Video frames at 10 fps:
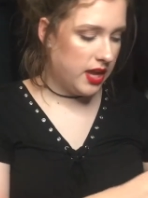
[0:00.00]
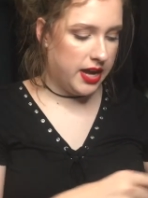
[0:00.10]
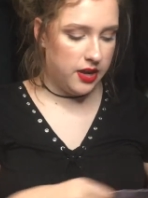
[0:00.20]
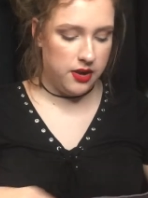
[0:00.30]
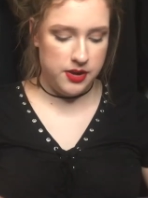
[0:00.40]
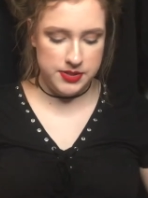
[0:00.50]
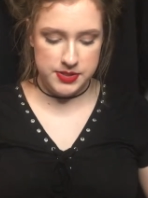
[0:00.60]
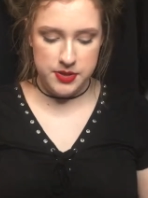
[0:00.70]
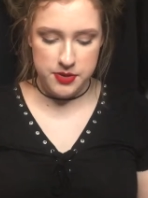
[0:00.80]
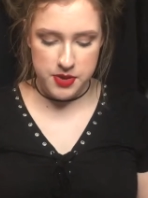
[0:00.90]
I
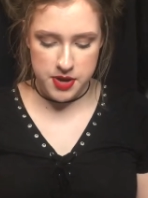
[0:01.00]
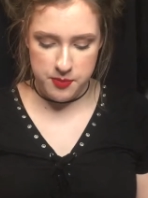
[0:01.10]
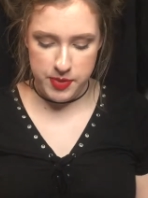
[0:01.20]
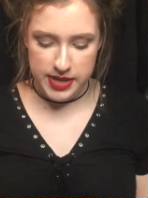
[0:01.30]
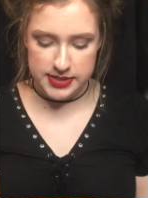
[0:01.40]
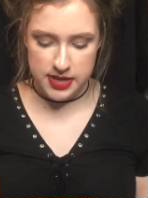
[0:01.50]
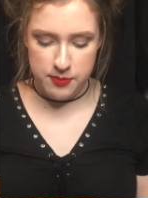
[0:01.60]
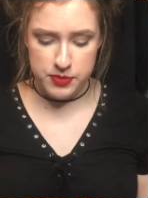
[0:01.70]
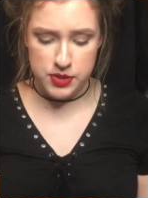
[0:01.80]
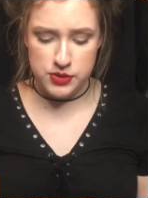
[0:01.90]
also picked
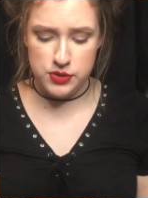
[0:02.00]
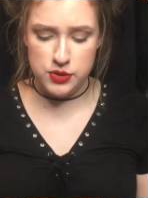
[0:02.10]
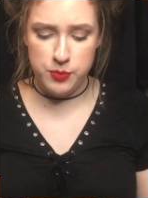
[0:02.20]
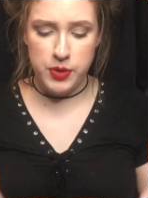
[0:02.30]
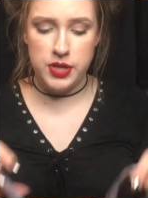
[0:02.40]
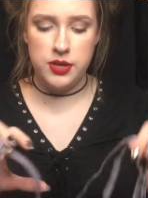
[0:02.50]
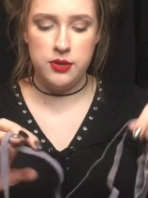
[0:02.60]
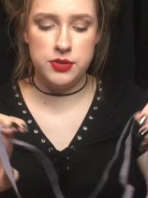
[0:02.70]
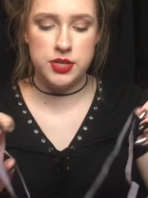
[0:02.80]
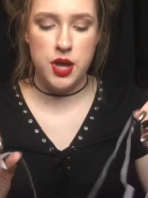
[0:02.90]
up this super
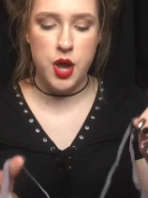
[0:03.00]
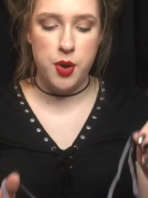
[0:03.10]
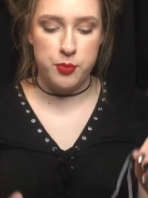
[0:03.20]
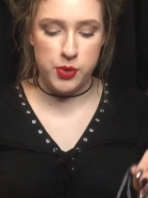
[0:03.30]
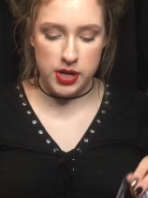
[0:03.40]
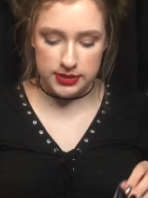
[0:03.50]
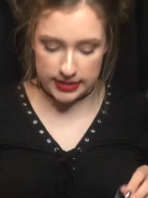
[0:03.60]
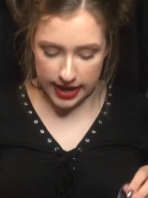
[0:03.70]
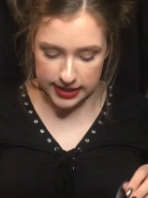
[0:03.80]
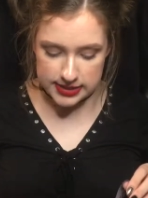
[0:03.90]
cute
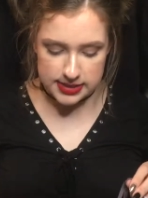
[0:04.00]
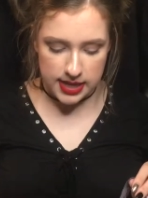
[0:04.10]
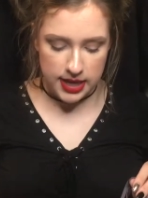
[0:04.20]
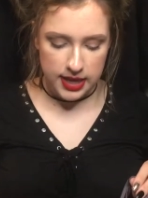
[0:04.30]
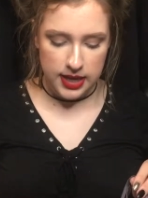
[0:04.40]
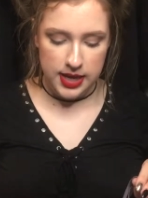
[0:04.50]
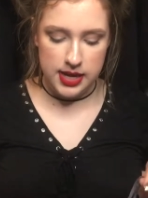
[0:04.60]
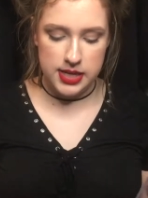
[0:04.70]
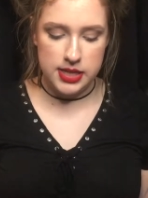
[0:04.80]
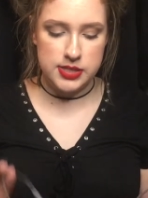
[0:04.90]
bralette
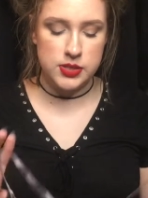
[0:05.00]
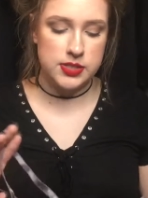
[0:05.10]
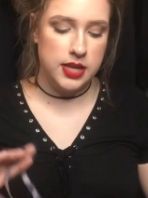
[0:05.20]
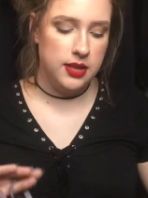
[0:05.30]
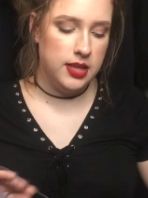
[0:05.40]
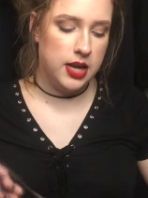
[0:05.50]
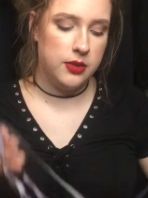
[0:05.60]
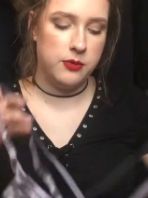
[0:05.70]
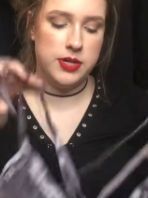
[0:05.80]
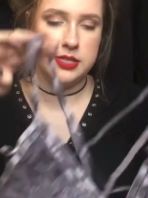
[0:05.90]
and this looks like a lot of
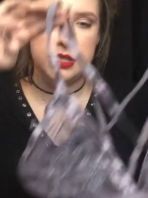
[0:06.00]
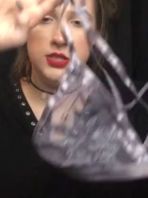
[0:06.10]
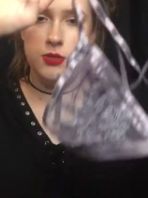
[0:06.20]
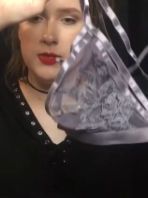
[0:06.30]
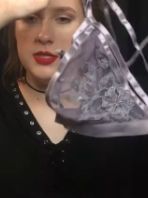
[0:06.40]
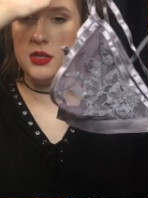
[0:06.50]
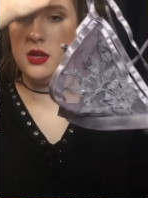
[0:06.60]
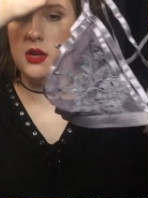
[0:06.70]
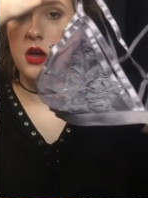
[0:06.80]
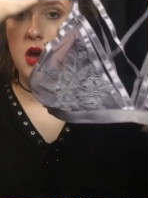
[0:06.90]
the ones that you
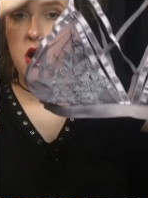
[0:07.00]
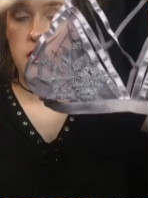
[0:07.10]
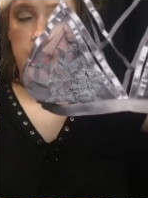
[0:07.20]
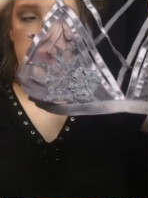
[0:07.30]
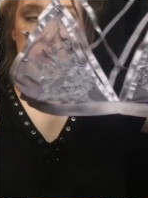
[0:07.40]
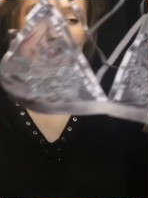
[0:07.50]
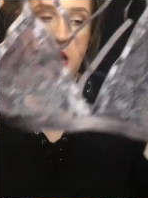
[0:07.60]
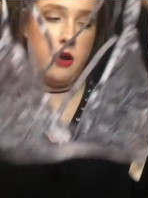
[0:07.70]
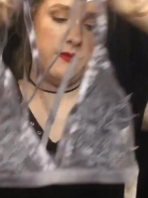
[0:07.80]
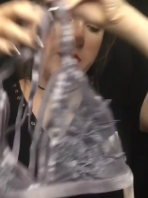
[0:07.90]
see on like Urban
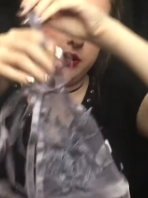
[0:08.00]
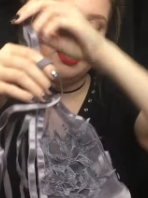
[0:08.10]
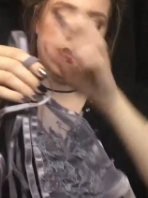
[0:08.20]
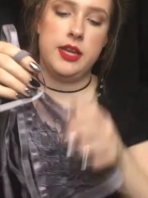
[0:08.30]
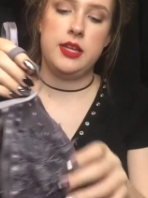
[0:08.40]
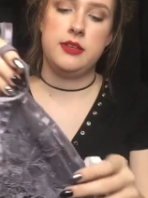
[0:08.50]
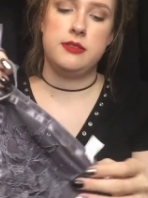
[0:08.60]
Outfitters and like